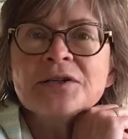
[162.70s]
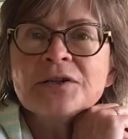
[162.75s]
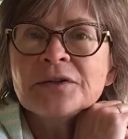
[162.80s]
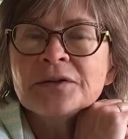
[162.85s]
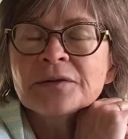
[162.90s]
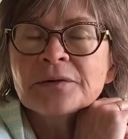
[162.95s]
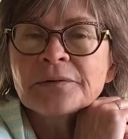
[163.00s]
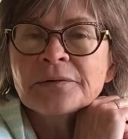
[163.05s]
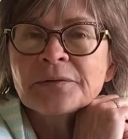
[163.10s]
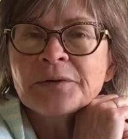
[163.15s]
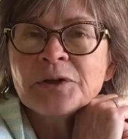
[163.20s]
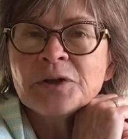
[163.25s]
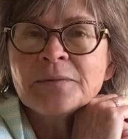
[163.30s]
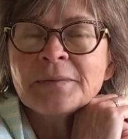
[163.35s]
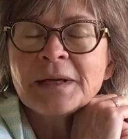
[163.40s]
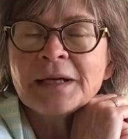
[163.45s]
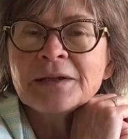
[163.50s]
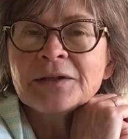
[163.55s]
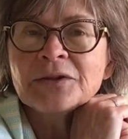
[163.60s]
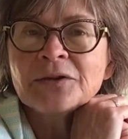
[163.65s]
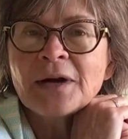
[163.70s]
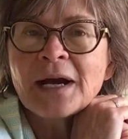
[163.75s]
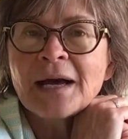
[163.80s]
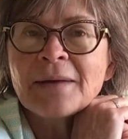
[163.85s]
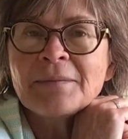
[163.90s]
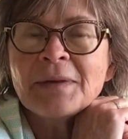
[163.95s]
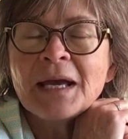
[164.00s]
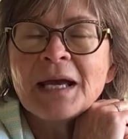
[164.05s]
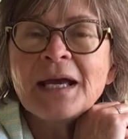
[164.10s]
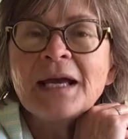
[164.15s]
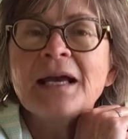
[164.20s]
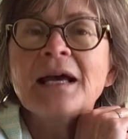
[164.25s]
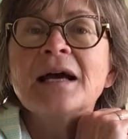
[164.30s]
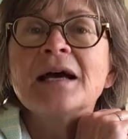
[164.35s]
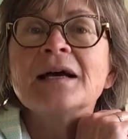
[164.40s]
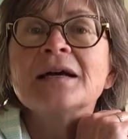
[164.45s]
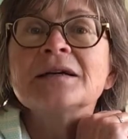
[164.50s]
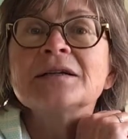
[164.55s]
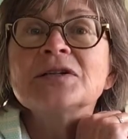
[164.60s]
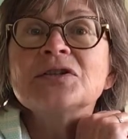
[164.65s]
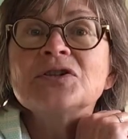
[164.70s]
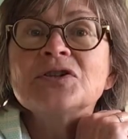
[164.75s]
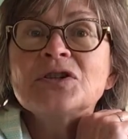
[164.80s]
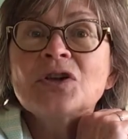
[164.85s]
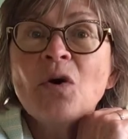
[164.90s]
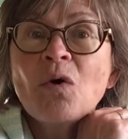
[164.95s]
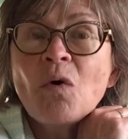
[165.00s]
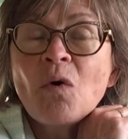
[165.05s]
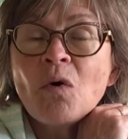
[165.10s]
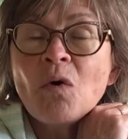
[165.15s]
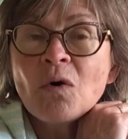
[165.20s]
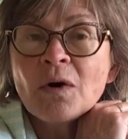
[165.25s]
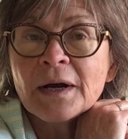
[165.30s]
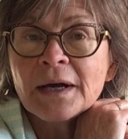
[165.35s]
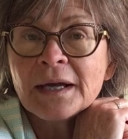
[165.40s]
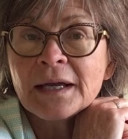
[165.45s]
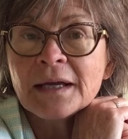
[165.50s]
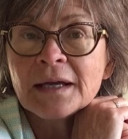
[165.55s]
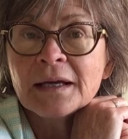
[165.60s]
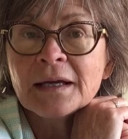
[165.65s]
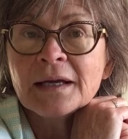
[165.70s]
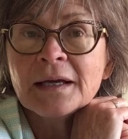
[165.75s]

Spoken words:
your room and grab a toy.